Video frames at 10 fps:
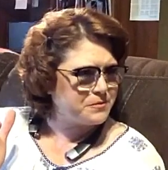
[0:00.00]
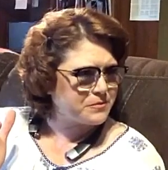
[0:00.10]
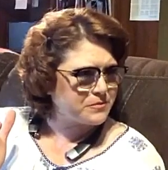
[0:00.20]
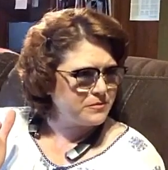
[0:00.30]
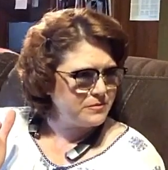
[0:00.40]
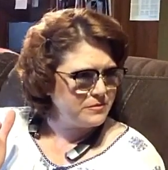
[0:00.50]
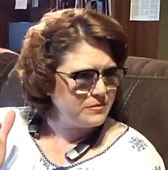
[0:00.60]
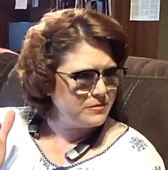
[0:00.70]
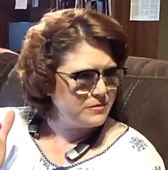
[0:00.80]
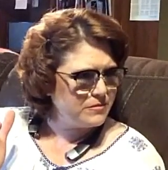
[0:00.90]

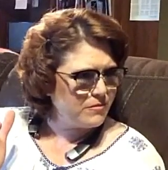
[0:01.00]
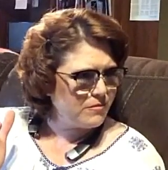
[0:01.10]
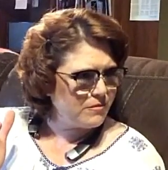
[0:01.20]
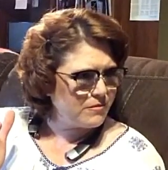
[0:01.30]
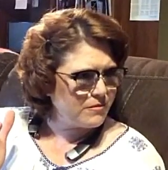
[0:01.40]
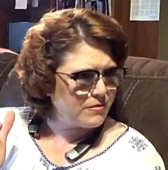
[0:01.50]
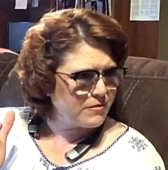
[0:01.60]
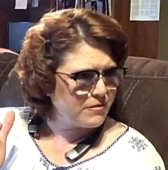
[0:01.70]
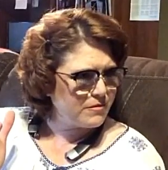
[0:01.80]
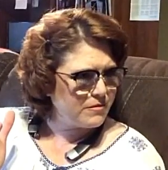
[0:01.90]

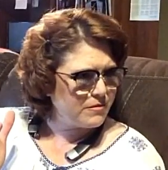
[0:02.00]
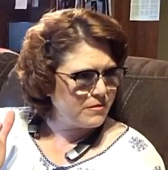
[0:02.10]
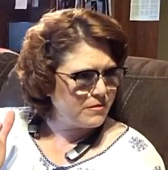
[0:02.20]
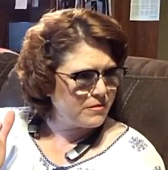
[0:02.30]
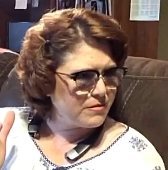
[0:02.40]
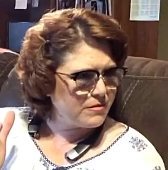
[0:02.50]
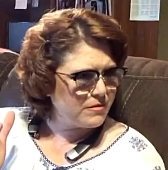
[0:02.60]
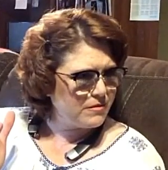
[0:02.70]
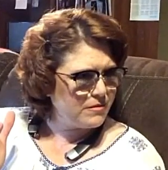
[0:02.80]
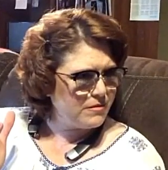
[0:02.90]

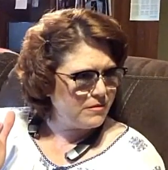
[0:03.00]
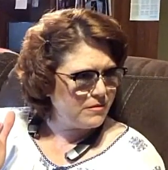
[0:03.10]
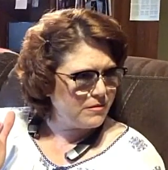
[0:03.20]
(no one is talking)